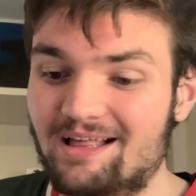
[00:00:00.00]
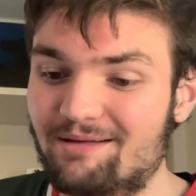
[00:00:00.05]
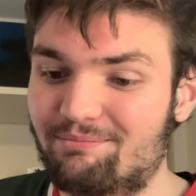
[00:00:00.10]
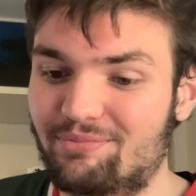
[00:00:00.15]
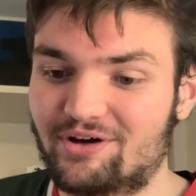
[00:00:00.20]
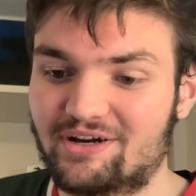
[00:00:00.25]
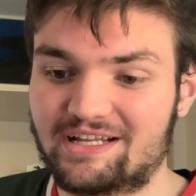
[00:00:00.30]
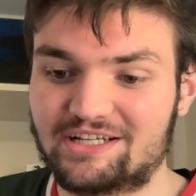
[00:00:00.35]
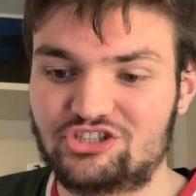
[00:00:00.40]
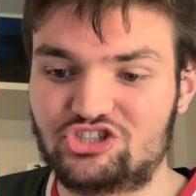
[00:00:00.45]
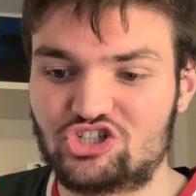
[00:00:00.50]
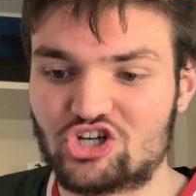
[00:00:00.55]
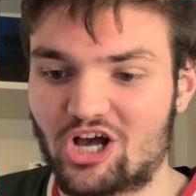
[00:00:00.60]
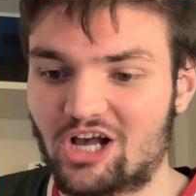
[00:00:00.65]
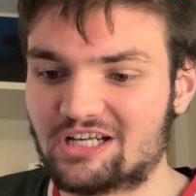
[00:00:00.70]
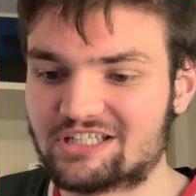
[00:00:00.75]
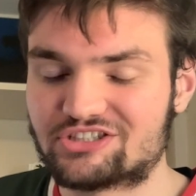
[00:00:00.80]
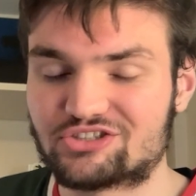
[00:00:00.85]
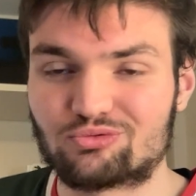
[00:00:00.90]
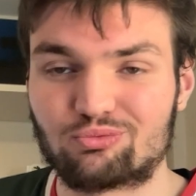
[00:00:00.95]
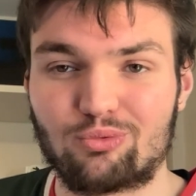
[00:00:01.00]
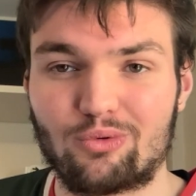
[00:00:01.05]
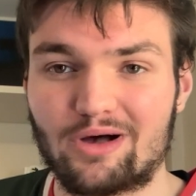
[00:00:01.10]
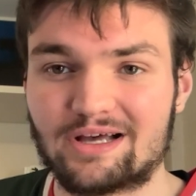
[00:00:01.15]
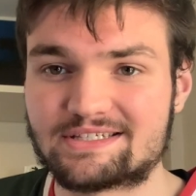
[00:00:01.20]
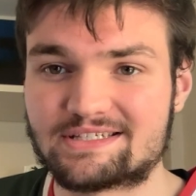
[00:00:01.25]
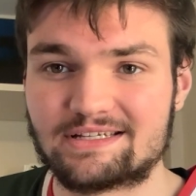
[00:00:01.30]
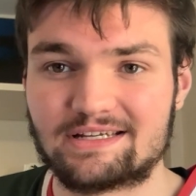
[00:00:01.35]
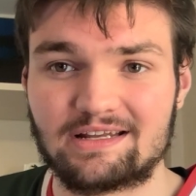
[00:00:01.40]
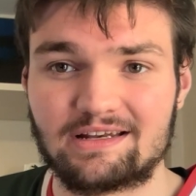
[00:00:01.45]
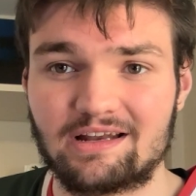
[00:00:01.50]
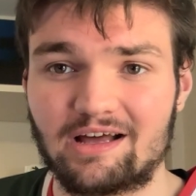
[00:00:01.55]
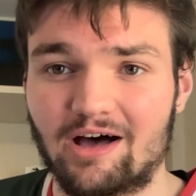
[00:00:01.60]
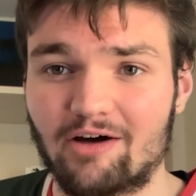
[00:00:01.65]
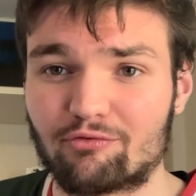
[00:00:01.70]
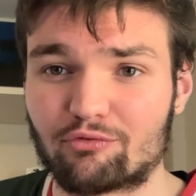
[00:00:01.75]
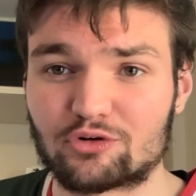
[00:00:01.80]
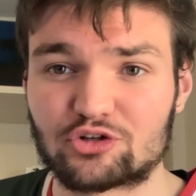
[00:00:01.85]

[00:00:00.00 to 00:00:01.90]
but it just wasn't enough.